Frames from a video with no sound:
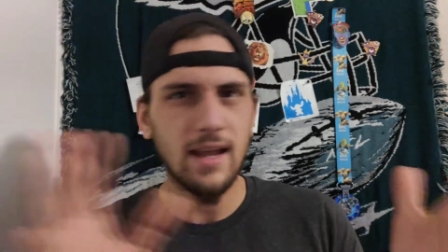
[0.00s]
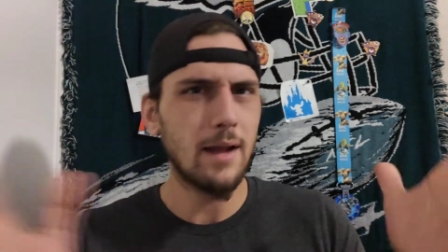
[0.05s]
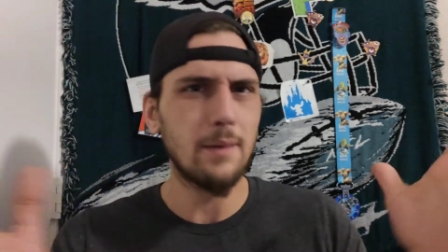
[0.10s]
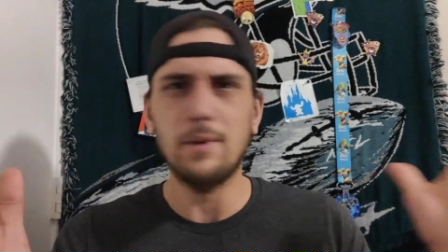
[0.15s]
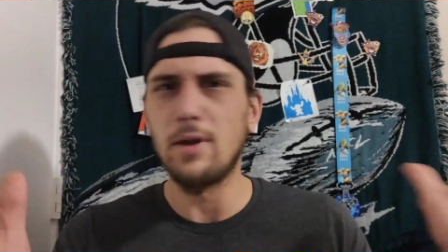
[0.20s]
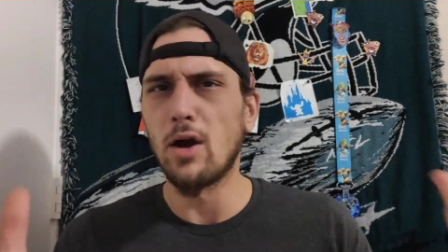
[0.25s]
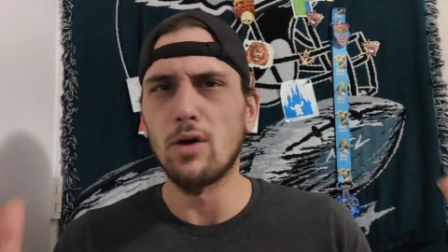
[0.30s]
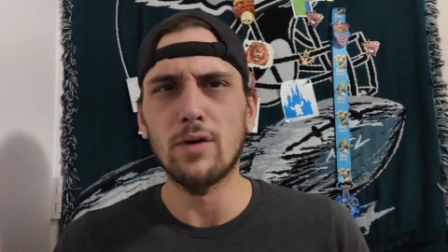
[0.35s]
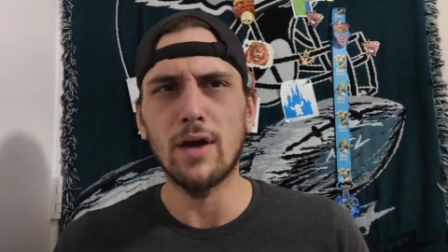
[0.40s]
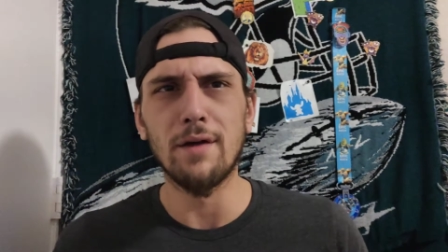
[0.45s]
you
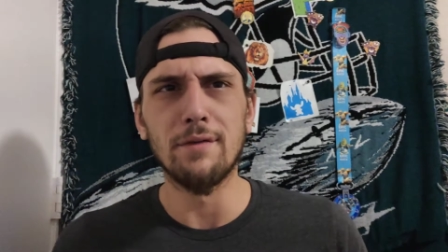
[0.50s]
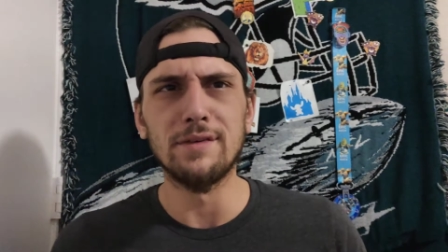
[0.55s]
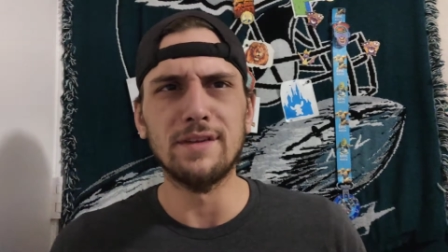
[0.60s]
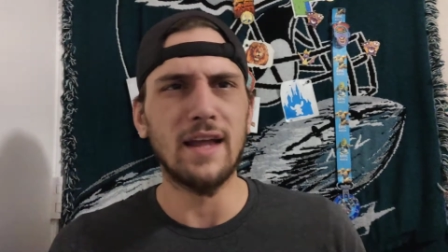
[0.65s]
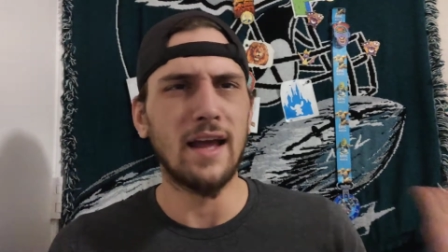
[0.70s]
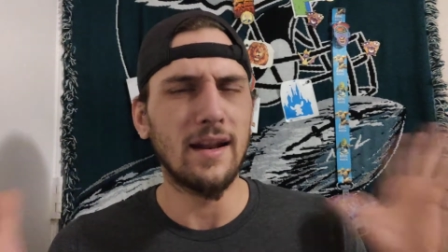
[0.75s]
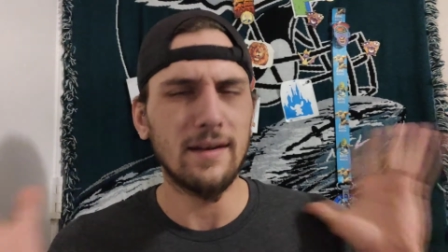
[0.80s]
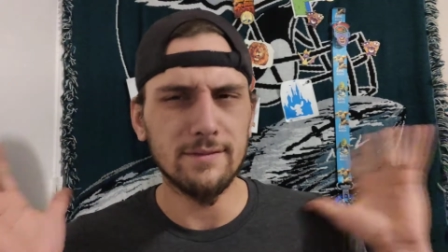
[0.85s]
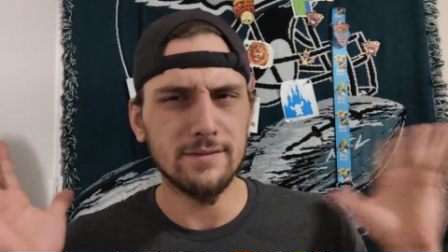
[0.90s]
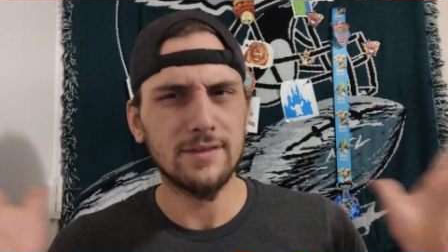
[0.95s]
gotta be alright
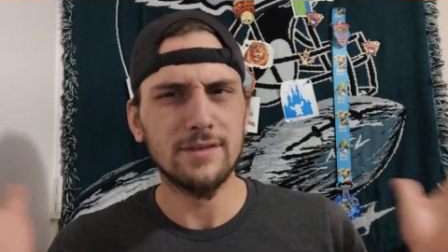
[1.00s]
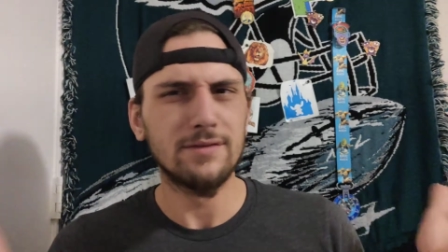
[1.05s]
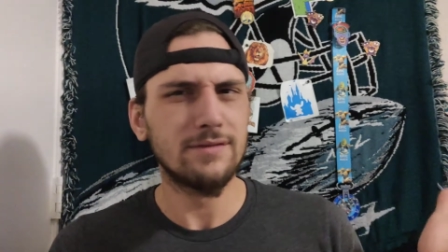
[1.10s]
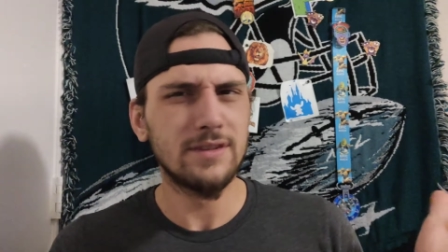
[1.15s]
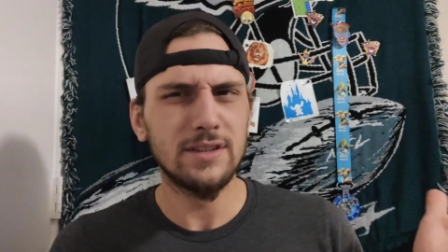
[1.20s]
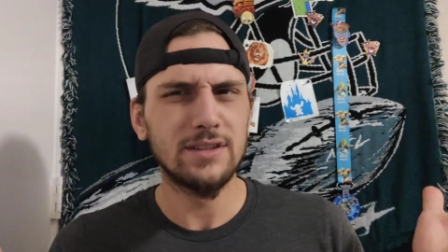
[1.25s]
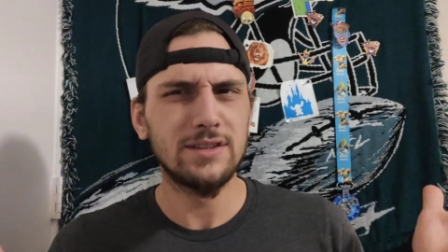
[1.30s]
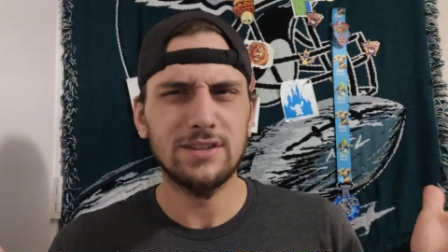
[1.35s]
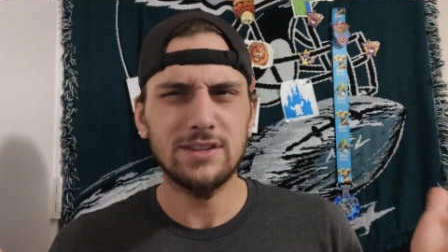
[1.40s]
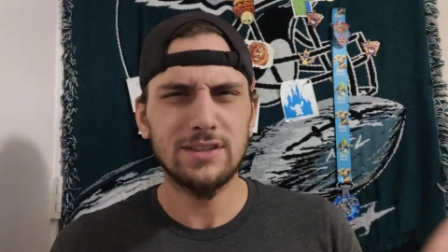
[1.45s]
with that.
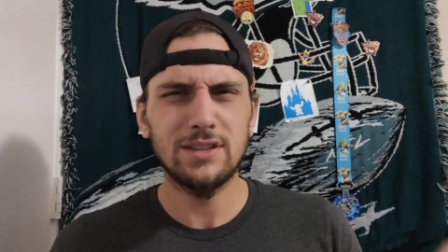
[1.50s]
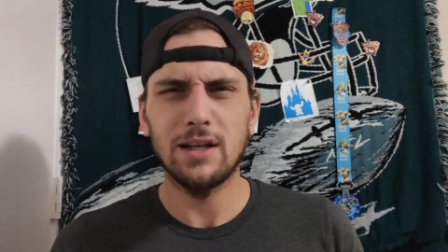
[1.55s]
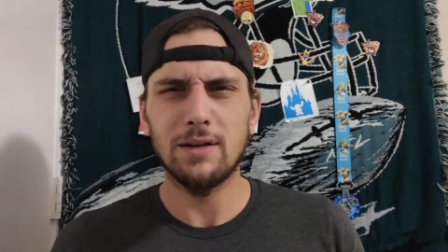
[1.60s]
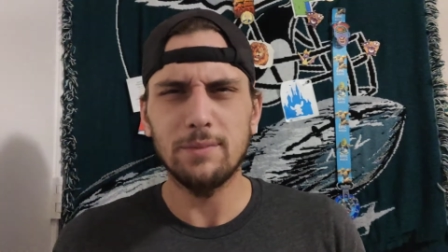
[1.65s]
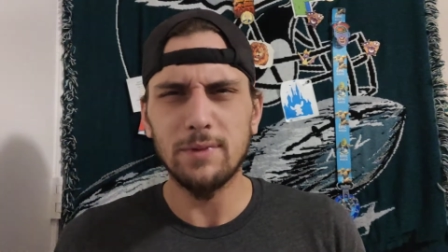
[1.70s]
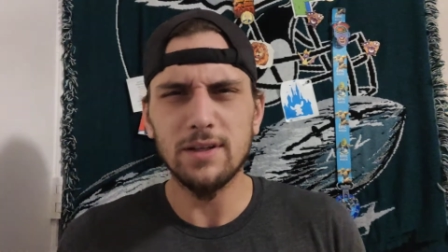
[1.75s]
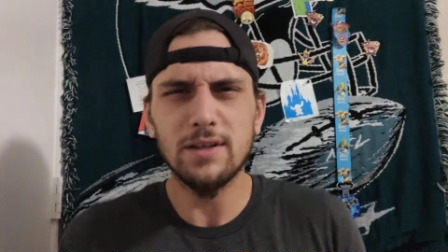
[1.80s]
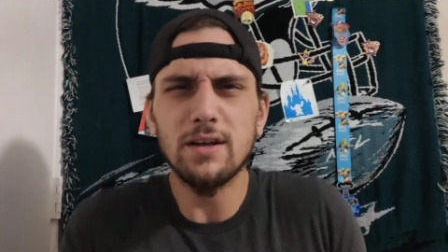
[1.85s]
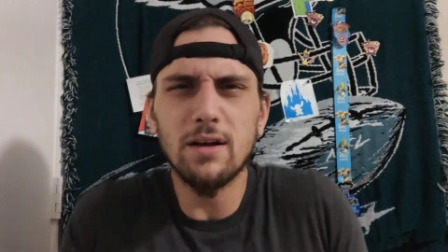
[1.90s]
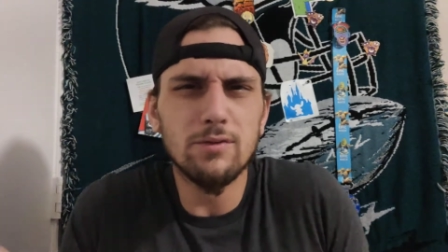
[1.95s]
You just
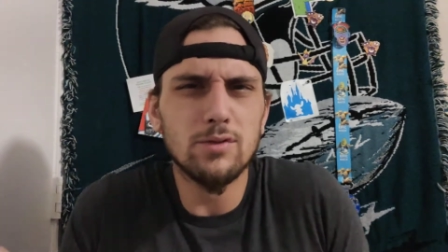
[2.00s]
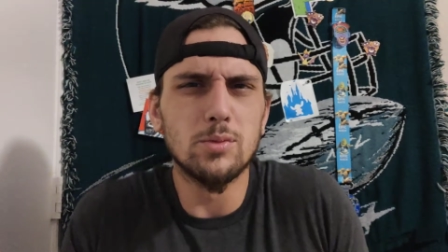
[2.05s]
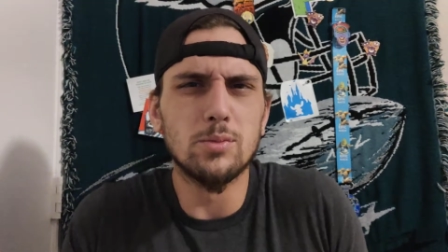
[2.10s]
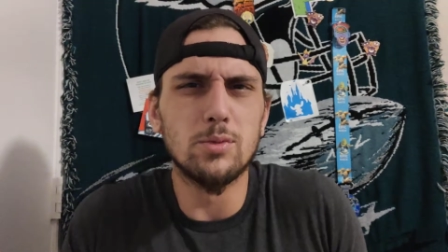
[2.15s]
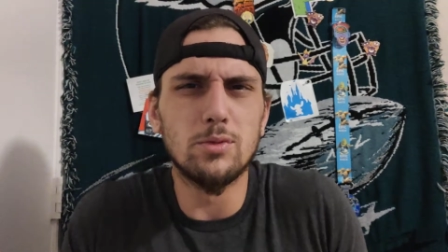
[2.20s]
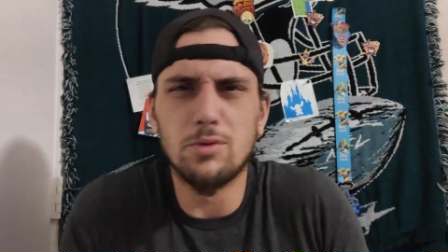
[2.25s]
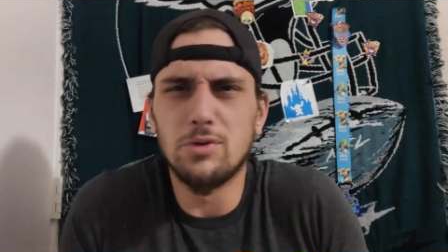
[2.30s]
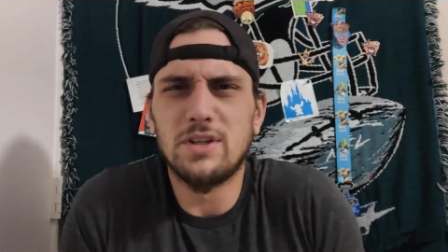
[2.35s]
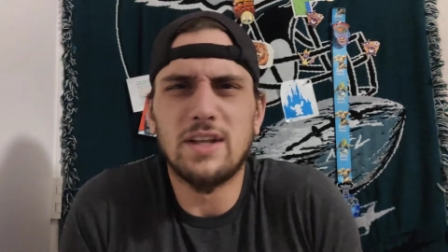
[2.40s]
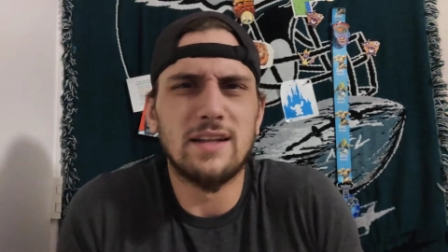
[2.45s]
gotta be
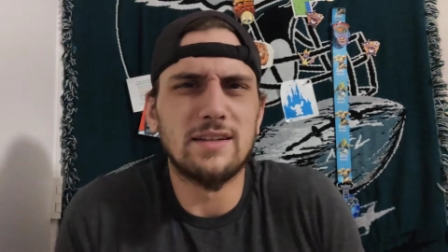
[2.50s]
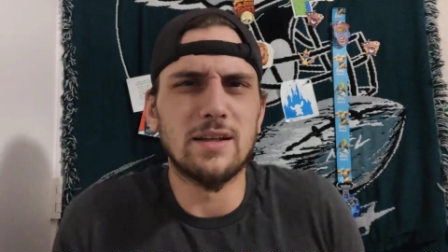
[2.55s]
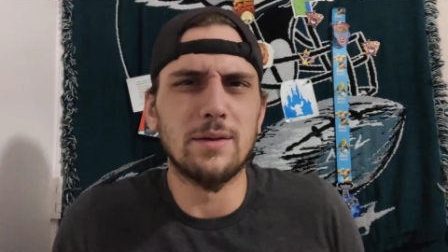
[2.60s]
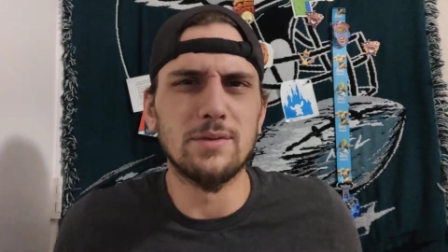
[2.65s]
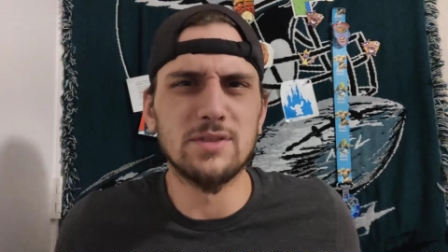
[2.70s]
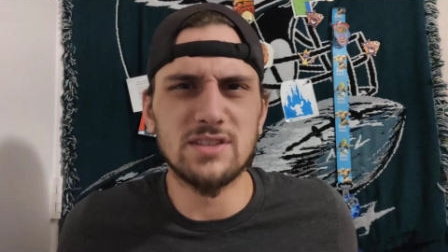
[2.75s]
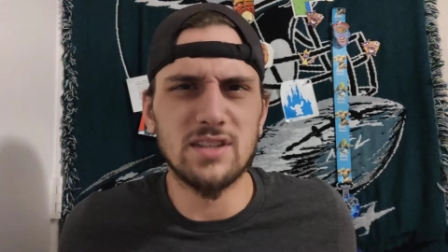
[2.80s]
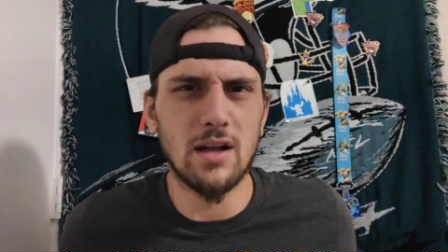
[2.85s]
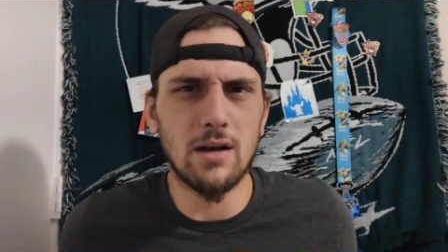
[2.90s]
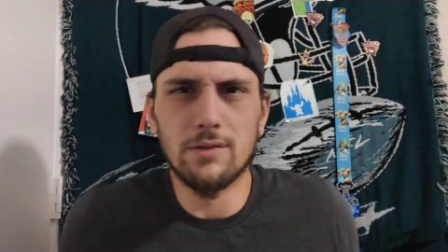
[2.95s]
comfortable with that
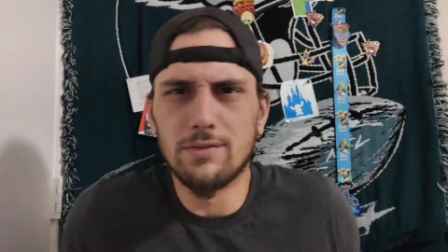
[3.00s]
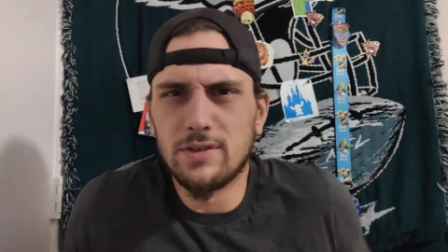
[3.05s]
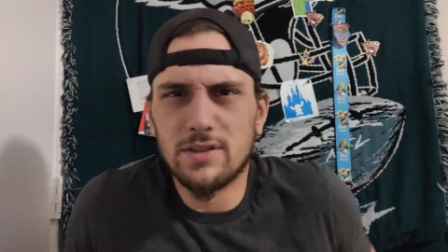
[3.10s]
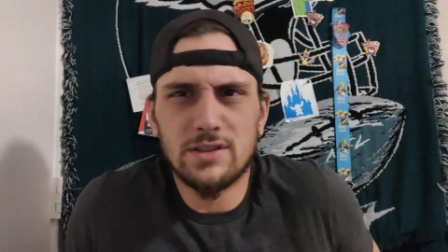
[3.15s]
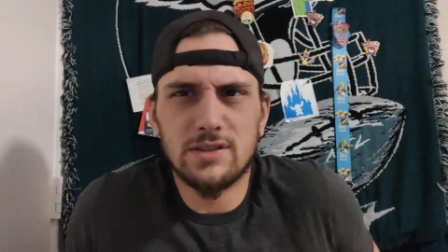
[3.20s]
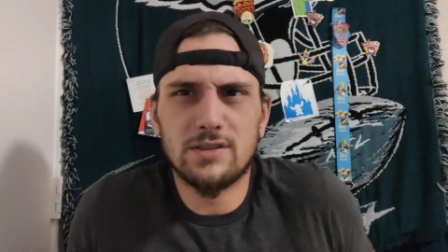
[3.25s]
type of stuff.